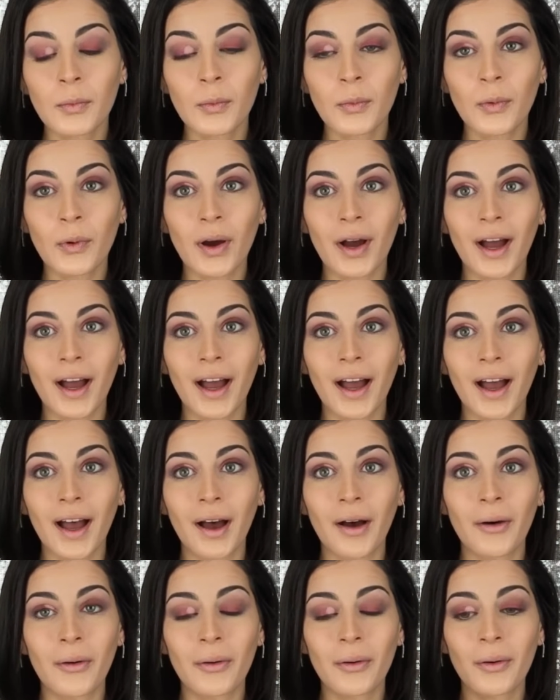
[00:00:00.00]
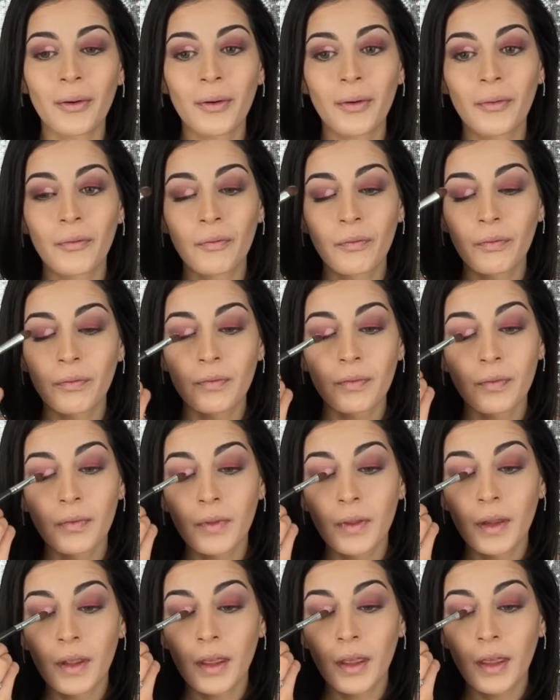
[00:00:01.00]
Wow.
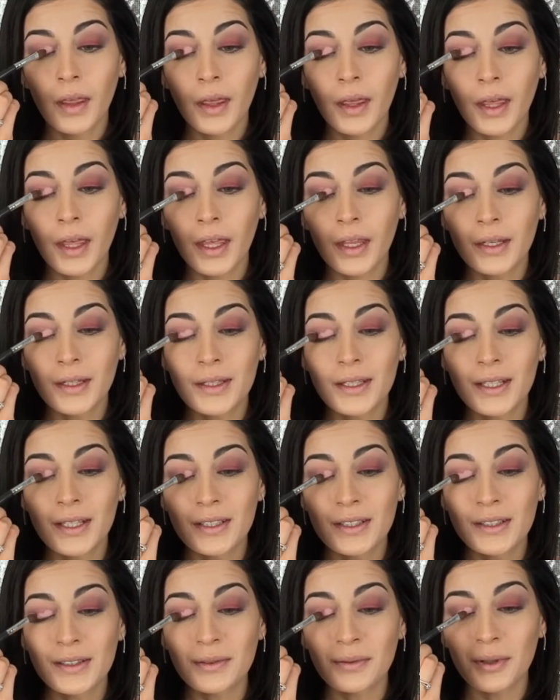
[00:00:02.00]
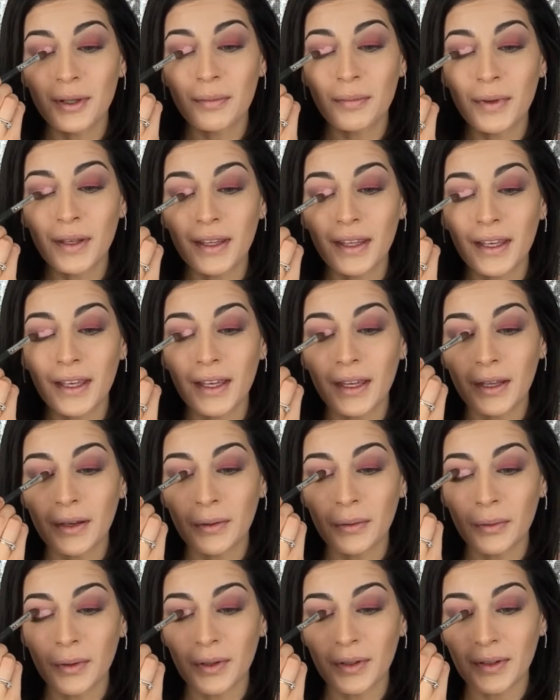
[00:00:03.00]
And just sweeping it
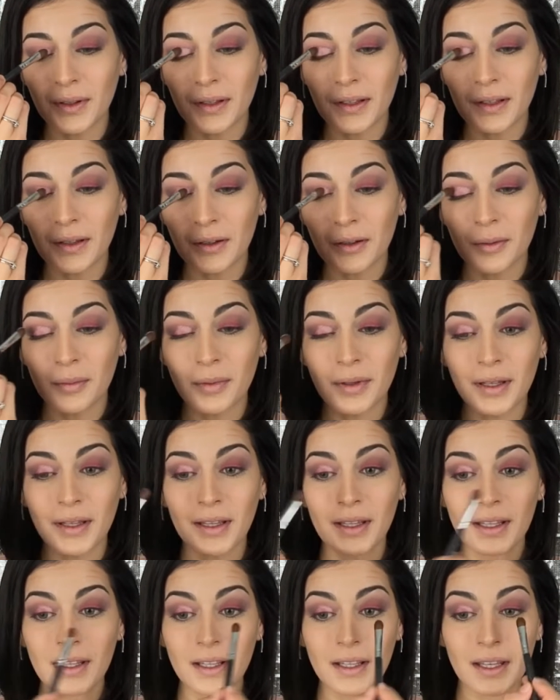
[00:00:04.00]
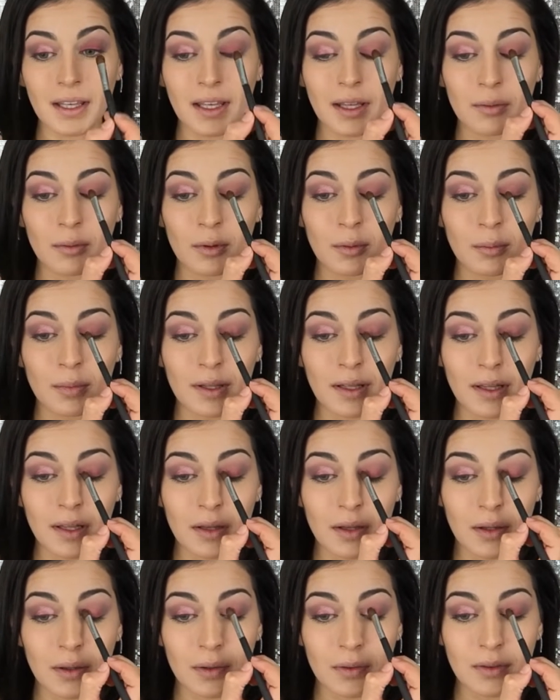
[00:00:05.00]
inwards a little bit, and we'll
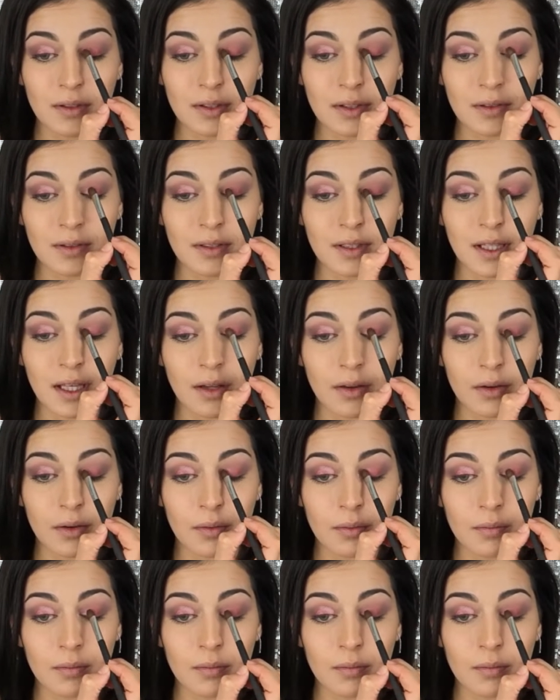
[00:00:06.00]
blend those two together.